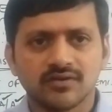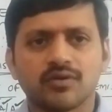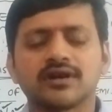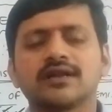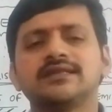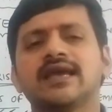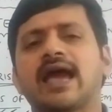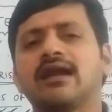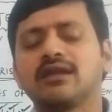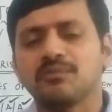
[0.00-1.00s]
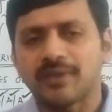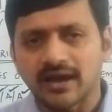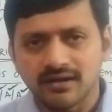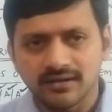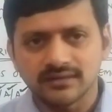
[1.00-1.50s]
What are the
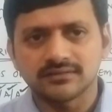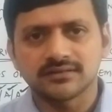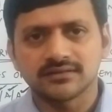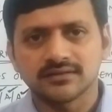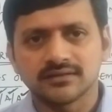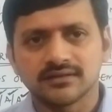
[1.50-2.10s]
antipyretics?